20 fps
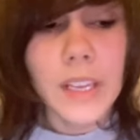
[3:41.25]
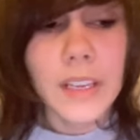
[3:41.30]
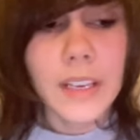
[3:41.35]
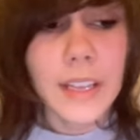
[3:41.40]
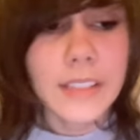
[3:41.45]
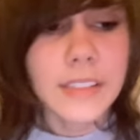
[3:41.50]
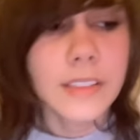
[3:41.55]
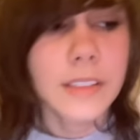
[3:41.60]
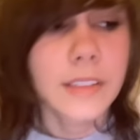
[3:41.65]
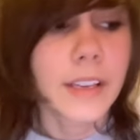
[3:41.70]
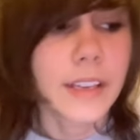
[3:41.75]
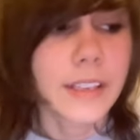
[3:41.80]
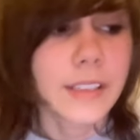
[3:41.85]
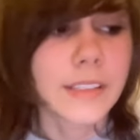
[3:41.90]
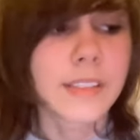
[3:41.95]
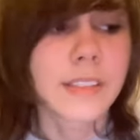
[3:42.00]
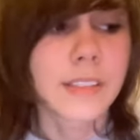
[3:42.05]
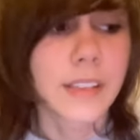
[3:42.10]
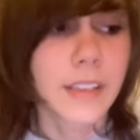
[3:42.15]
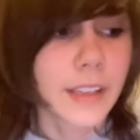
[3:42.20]
It has a
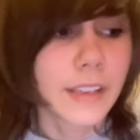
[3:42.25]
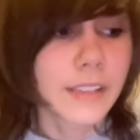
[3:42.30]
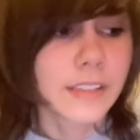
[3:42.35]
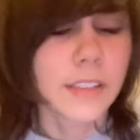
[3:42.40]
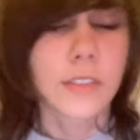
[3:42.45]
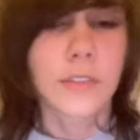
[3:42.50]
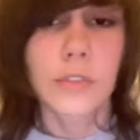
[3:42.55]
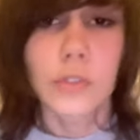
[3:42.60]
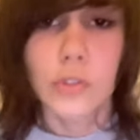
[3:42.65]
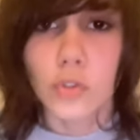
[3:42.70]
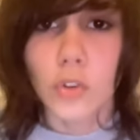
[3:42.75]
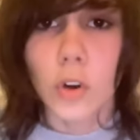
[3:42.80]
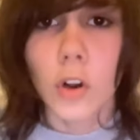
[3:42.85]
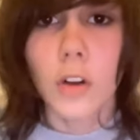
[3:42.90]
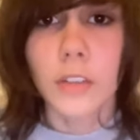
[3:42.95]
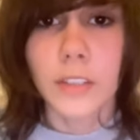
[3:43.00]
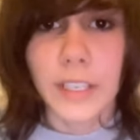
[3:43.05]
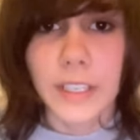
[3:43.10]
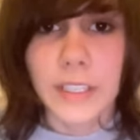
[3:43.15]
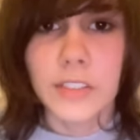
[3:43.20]

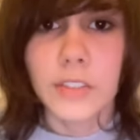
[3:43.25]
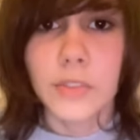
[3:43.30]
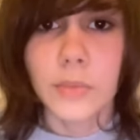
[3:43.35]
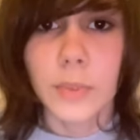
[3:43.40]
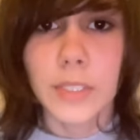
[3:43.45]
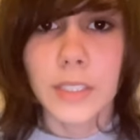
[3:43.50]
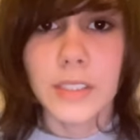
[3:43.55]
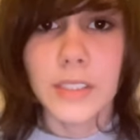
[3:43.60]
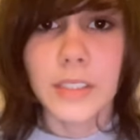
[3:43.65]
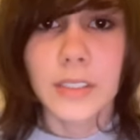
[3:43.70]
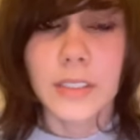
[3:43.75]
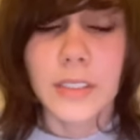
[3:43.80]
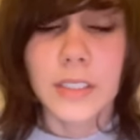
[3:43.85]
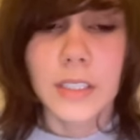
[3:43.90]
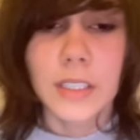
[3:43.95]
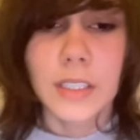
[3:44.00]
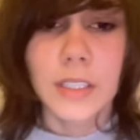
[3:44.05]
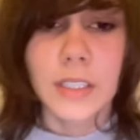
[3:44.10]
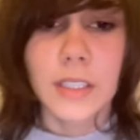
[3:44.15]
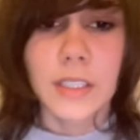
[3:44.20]
strong taste to it.
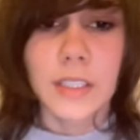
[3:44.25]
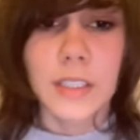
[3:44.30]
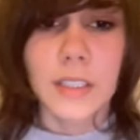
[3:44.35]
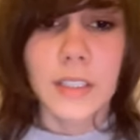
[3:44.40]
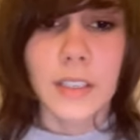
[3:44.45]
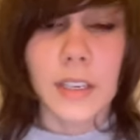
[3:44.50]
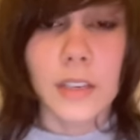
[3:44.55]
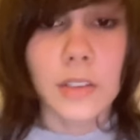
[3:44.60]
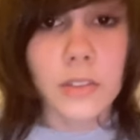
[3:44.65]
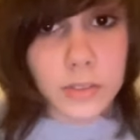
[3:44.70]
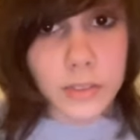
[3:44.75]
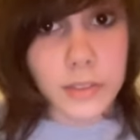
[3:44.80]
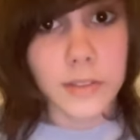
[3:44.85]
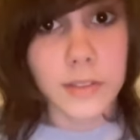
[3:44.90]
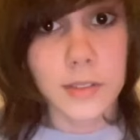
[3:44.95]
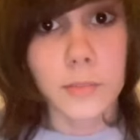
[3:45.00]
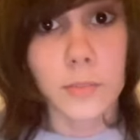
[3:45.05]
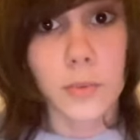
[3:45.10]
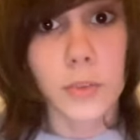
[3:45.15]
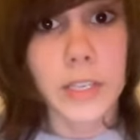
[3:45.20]
Also,
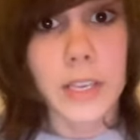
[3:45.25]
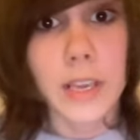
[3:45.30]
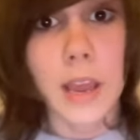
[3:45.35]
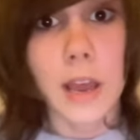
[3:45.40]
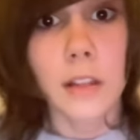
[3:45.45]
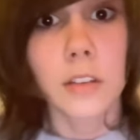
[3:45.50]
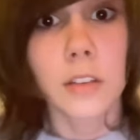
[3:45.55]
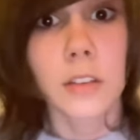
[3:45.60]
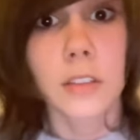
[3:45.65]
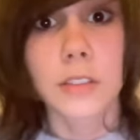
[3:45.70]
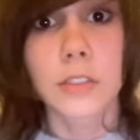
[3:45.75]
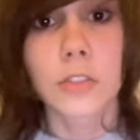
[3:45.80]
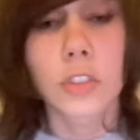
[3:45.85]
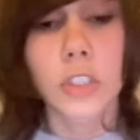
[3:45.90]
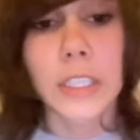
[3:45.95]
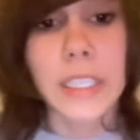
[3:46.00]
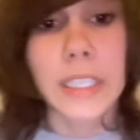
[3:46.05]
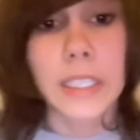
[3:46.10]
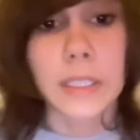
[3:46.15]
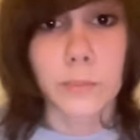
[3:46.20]
it's a pretty color. It's
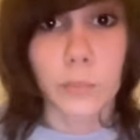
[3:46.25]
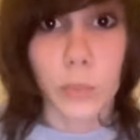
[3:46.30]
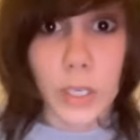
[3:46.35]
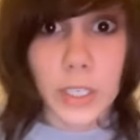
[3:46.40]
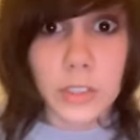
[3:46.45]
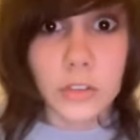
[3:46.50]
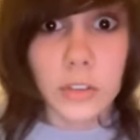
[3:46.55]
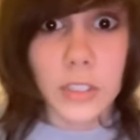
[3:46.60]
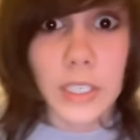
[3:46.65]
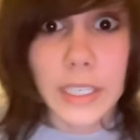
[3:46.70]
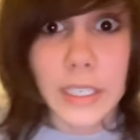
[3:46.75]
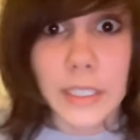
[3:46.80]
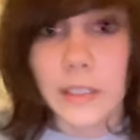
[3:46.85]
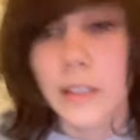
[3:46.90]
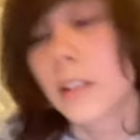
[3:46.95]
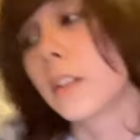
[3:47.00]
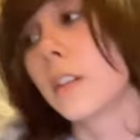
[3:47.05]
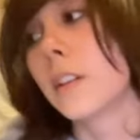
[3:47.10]
green, bright green.